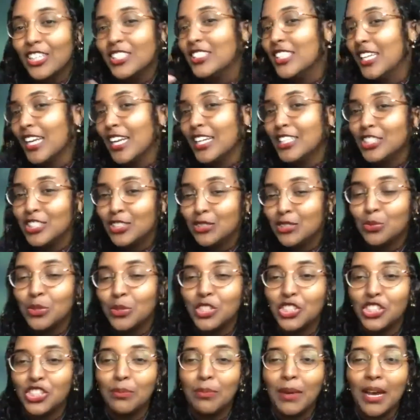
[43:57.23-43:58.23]
and I just wish
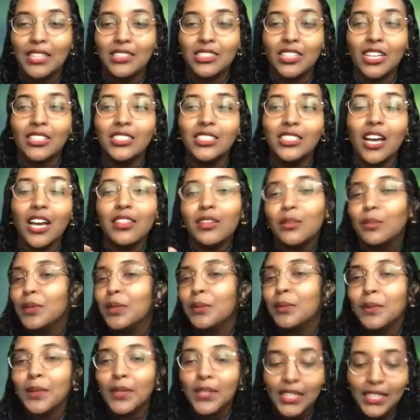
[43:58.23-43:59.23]
to pass on to other
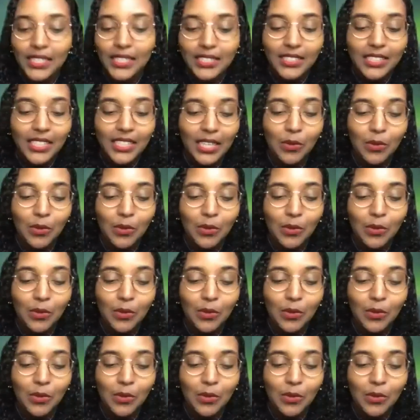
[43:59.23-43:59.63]
people is like,